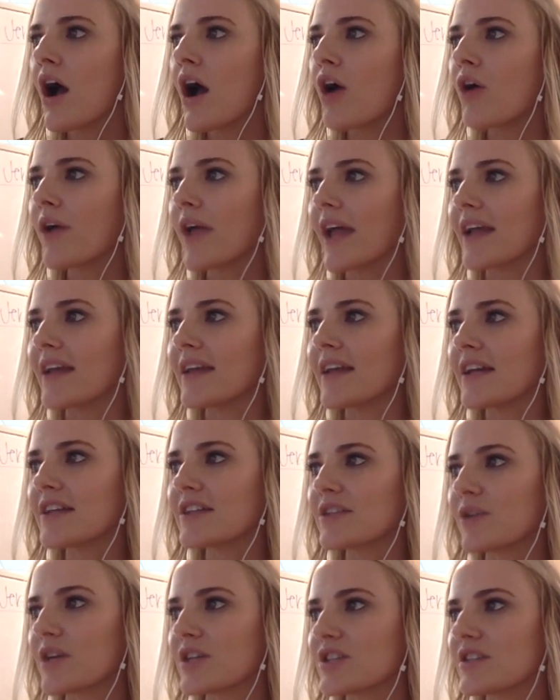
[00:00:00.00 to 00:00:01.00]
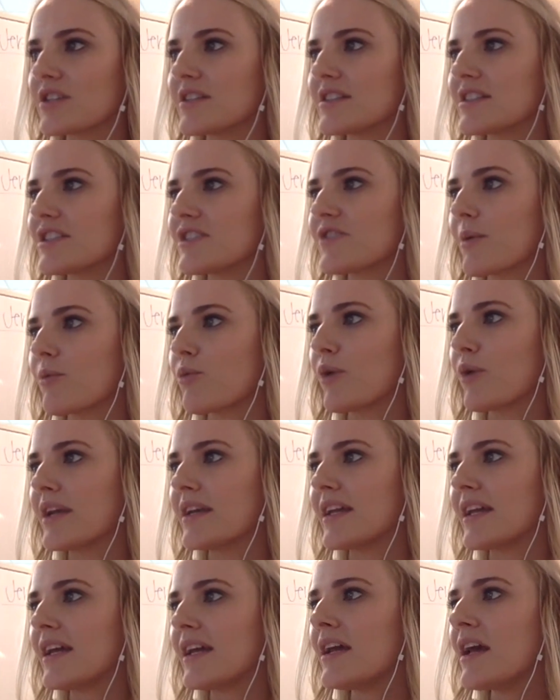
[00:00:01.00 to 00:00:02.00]
Okay, next question. This is from
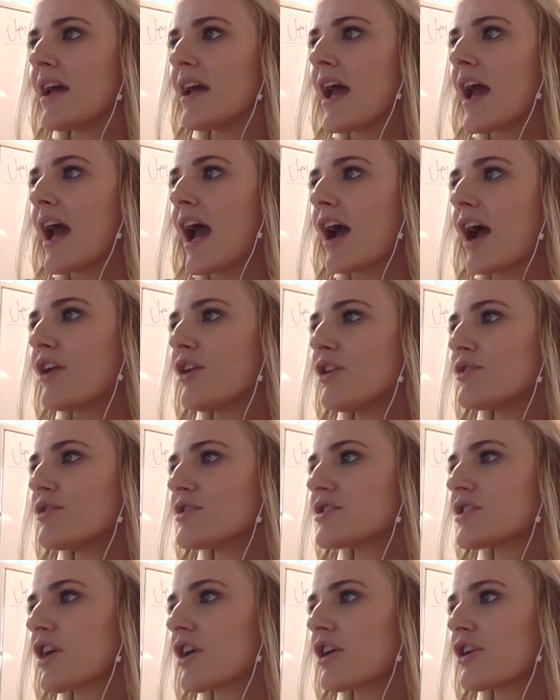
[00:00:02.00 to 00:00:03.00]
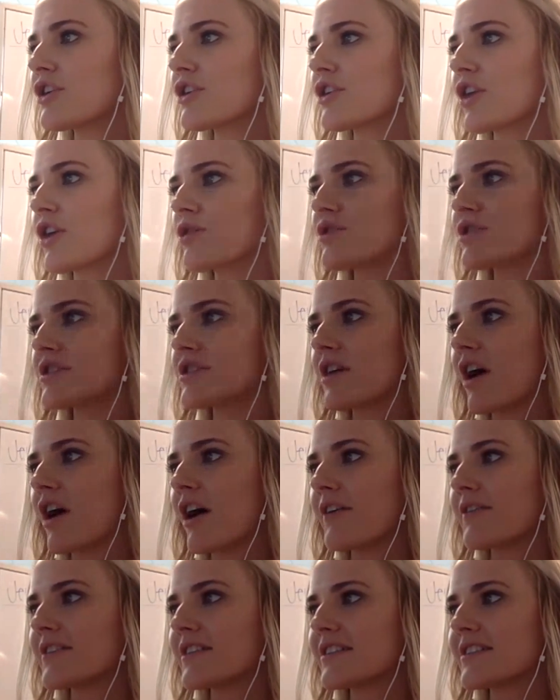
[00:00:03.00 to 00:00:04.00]
Wendy. How do you start your coaches
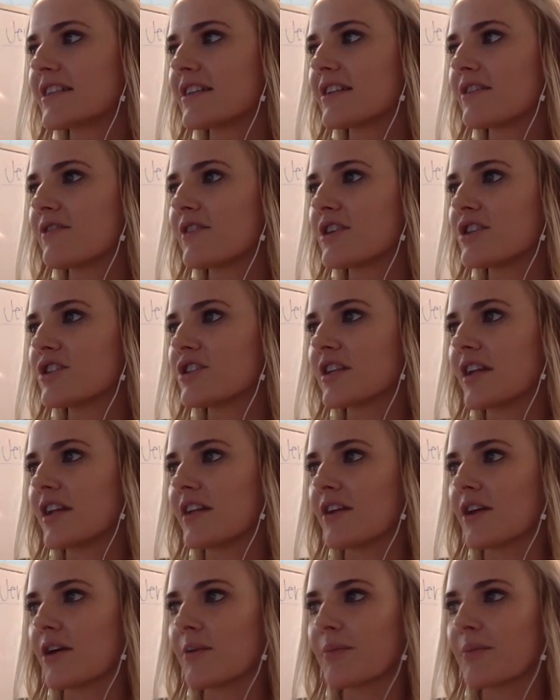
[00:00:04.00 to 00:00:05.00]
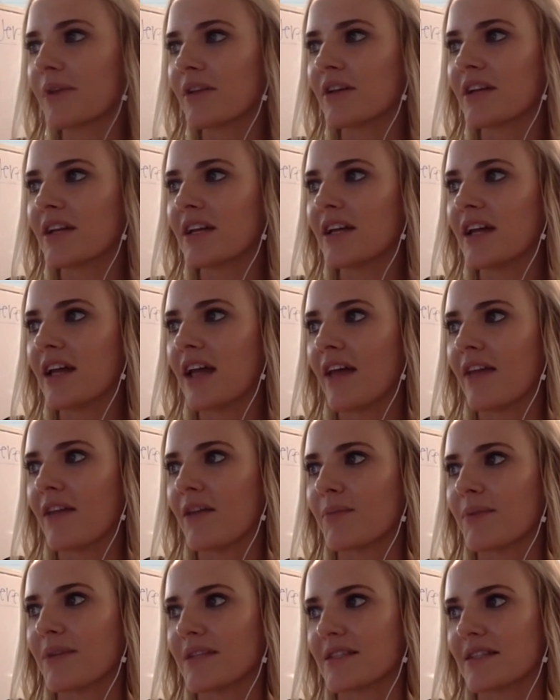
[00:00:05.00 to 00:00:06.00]
off to see the vision in their ability and the
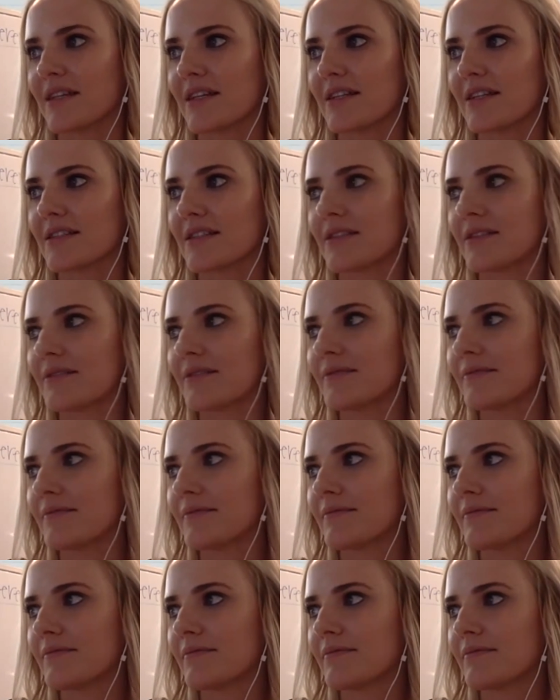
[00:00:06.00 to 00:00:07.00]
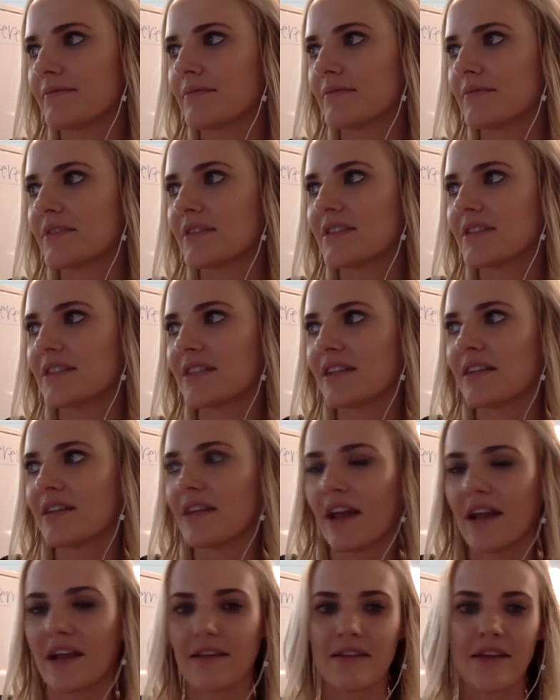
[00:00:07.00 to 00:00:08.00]
business? To see
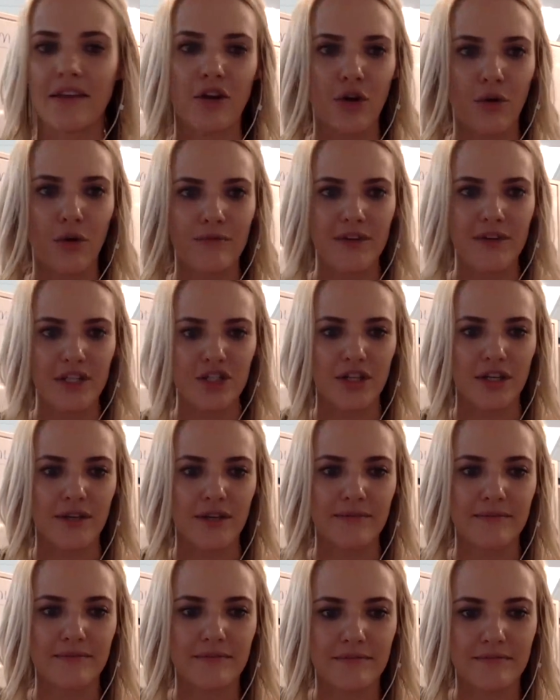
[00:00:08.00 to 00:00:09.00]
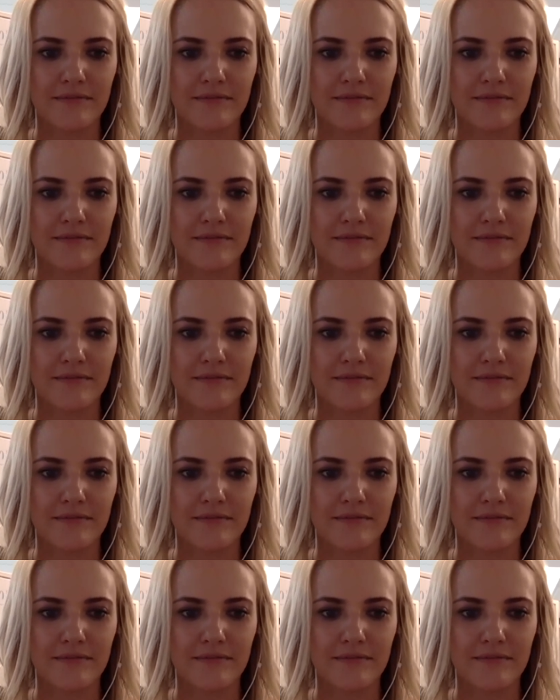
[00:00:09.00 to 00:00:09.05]
their own vision?